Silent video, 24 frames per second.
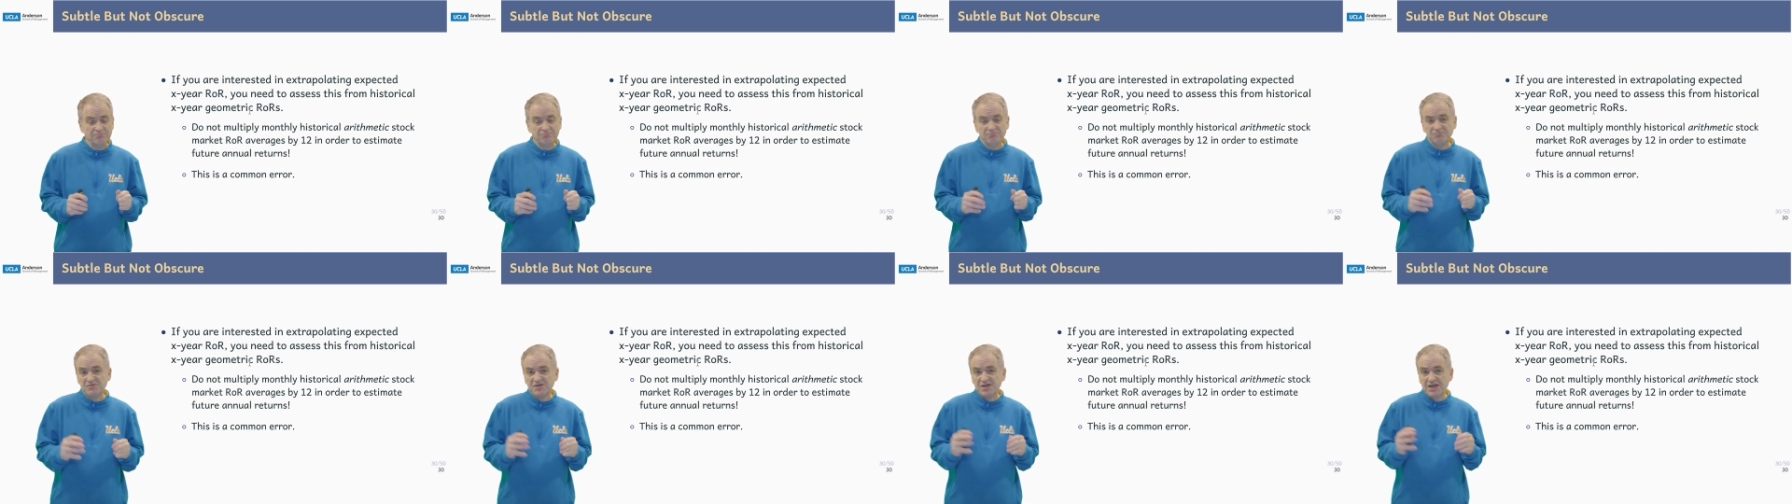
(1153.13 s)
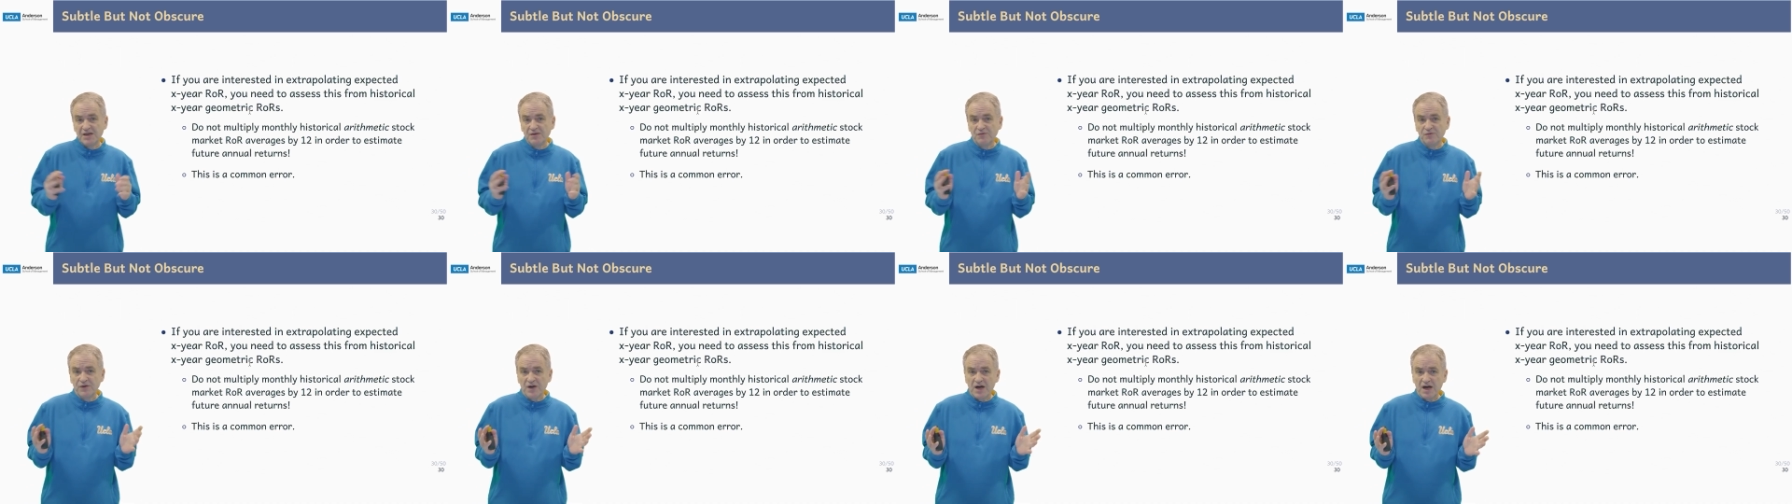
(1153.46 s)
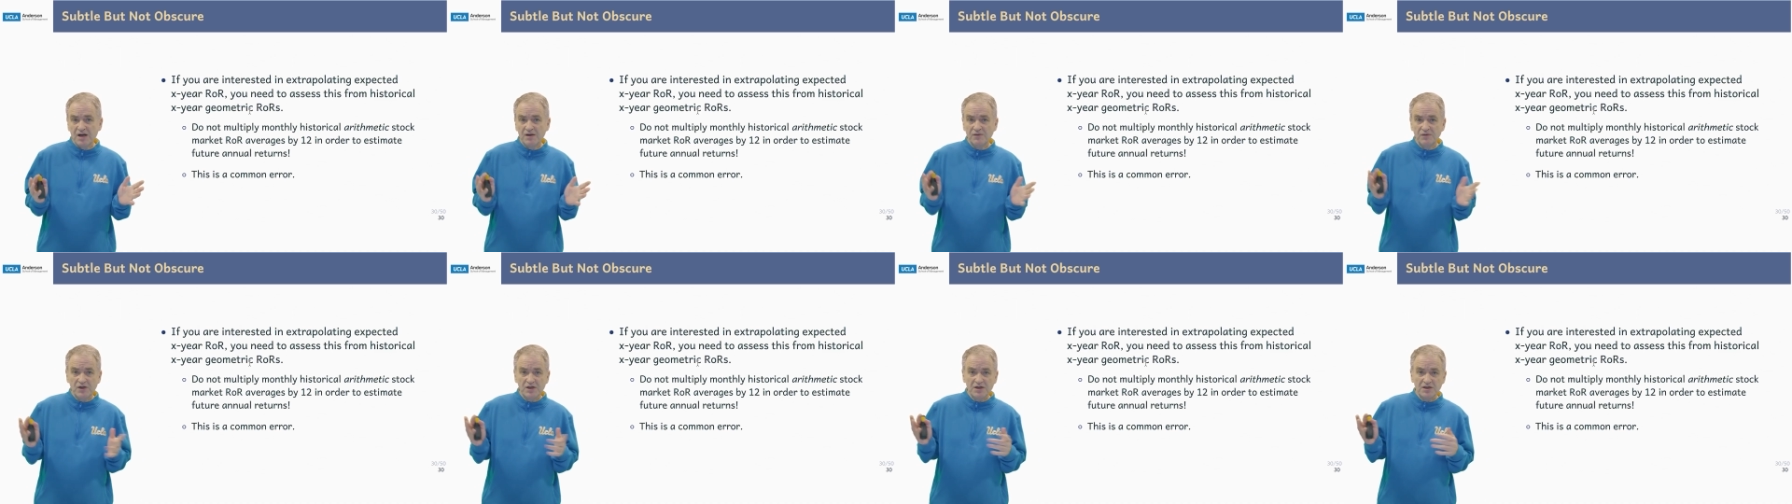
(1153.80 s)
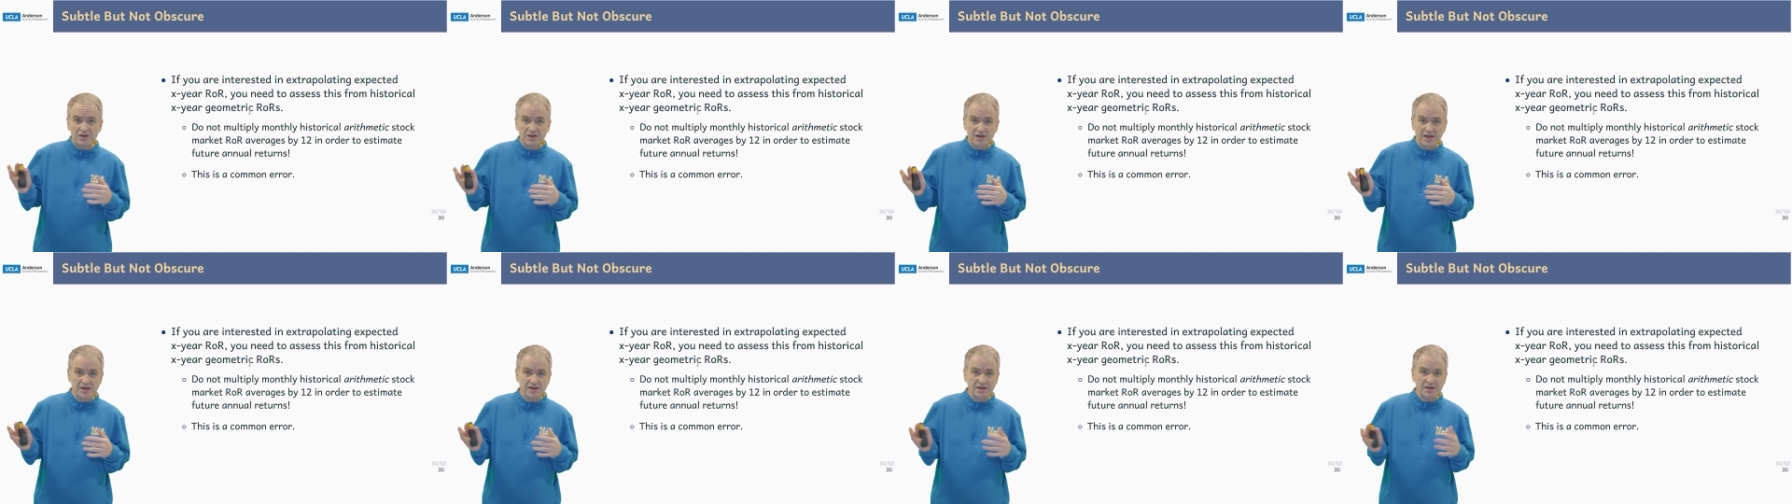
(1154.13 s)
say, 5-year,
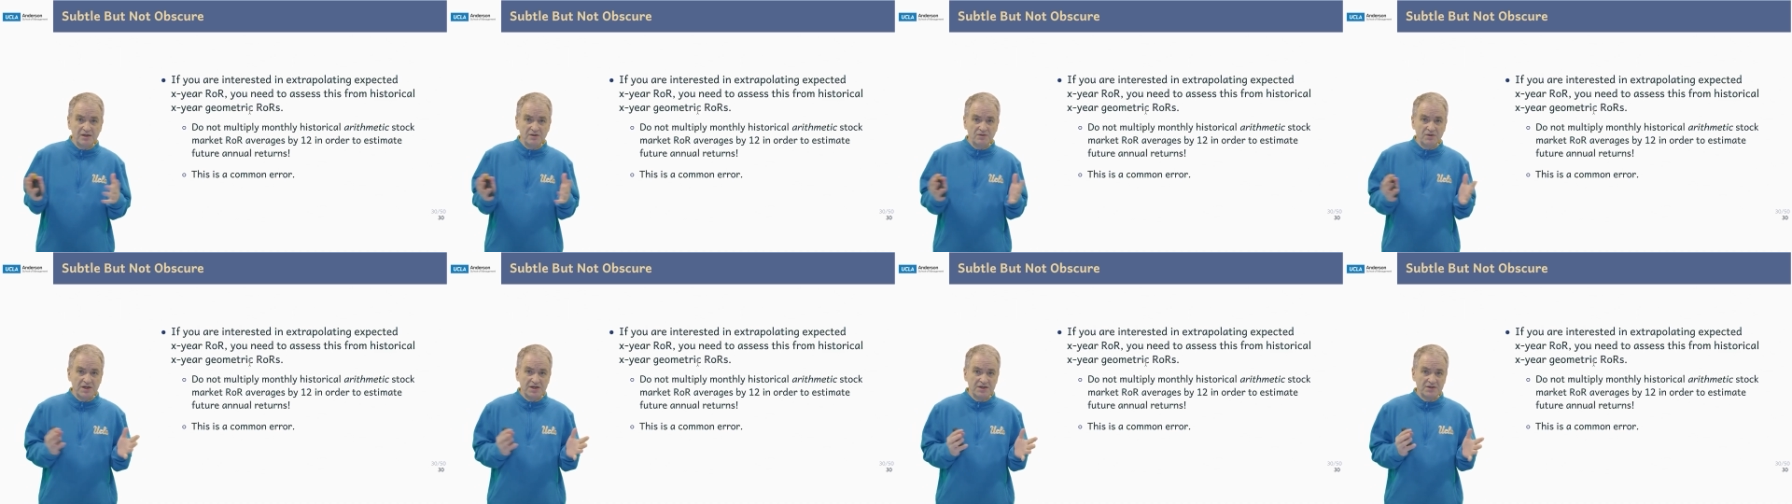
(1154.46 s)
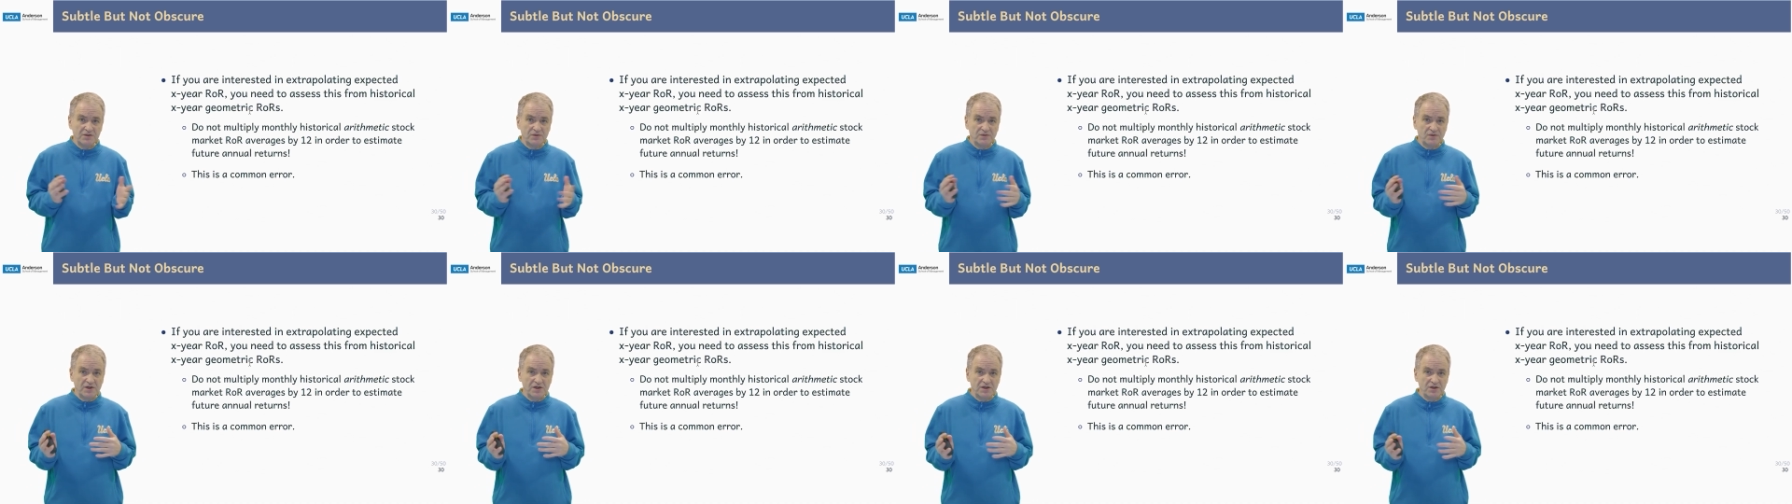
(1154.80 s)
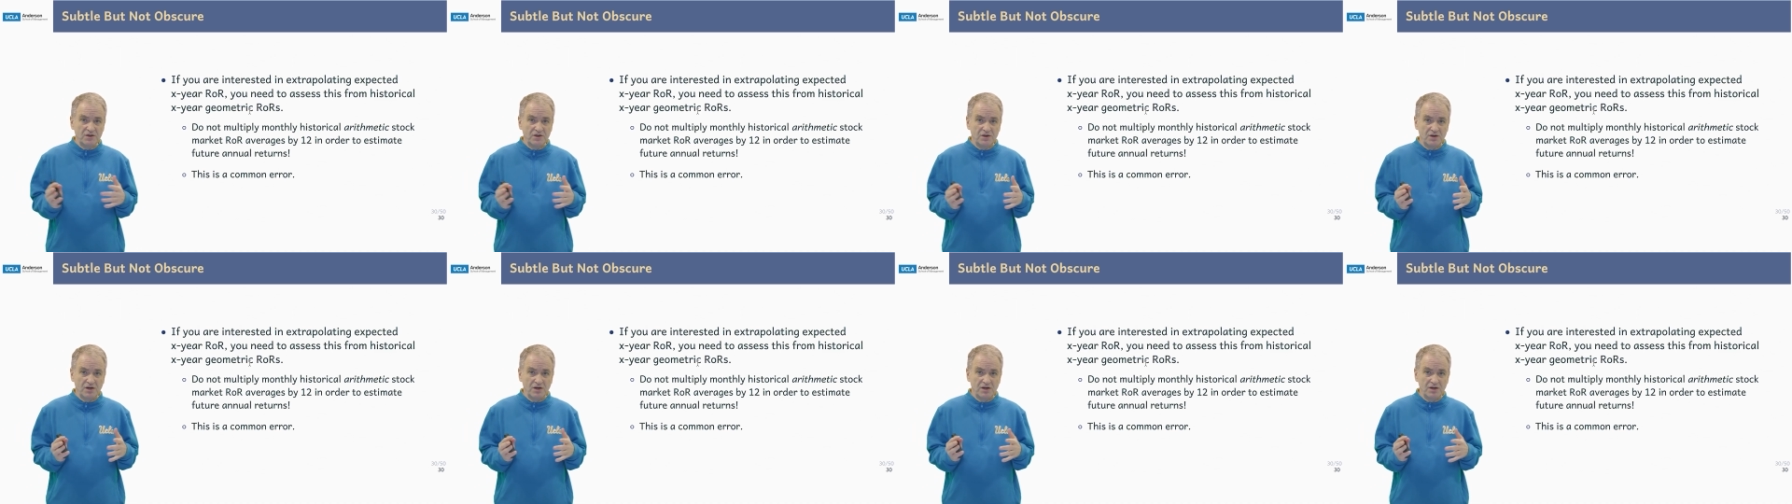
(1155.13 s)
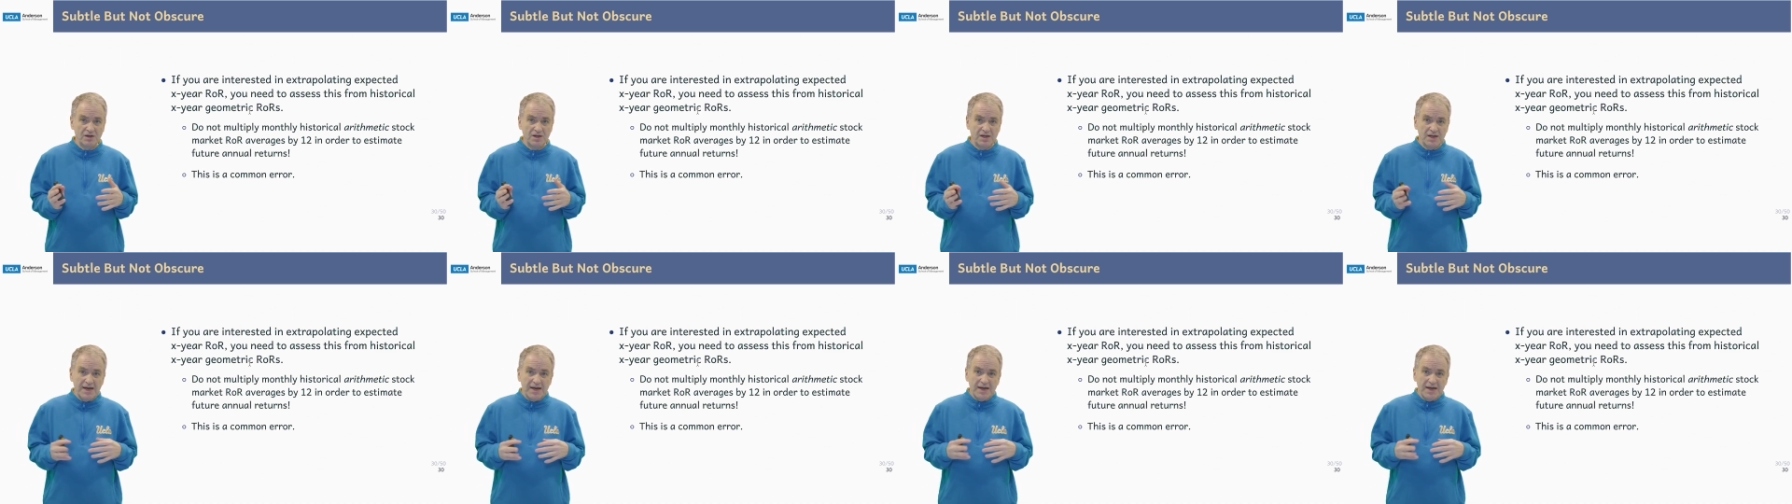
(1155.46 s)
10-year rates of return,